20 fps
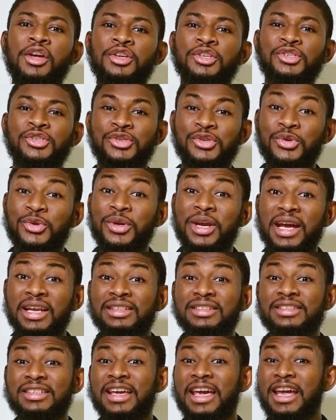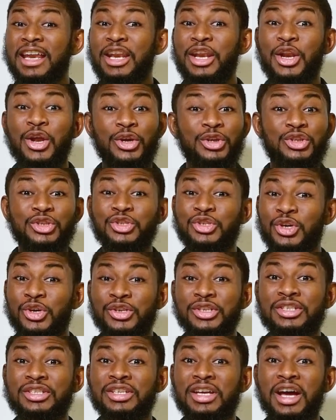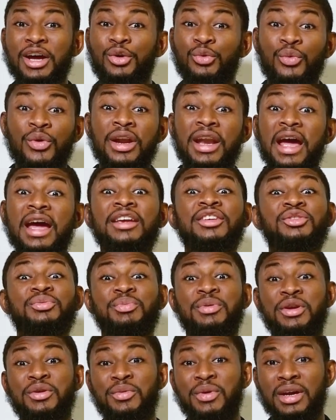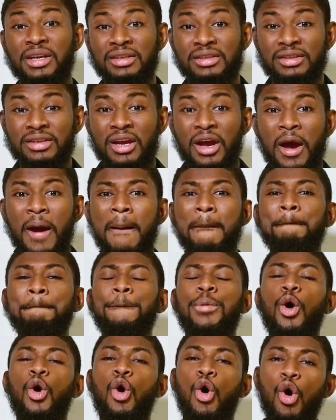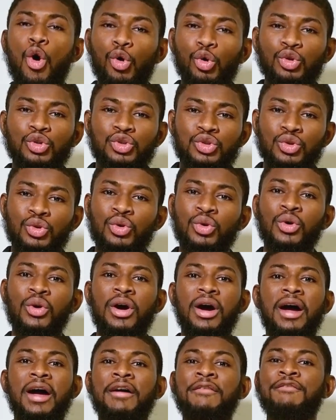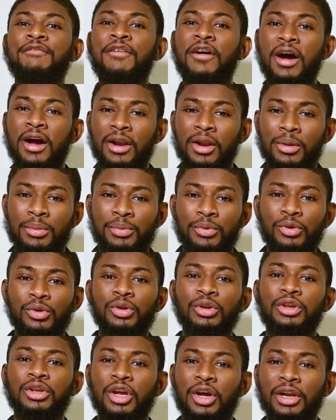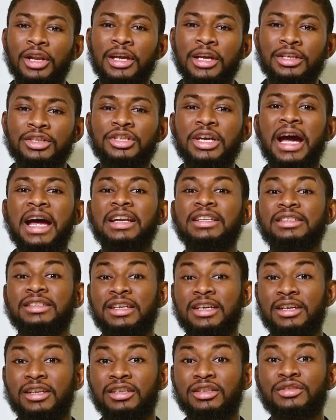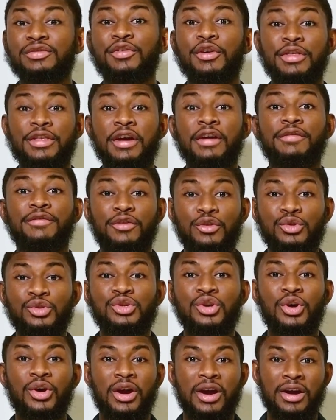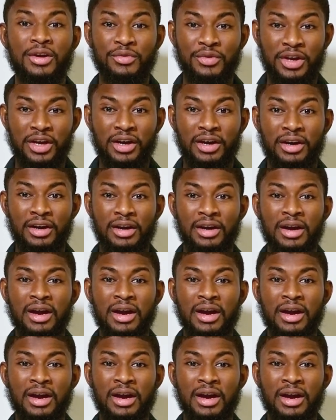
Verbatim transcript: Students gain not just a great experience, but also a valuable knowledge and skills for their future career.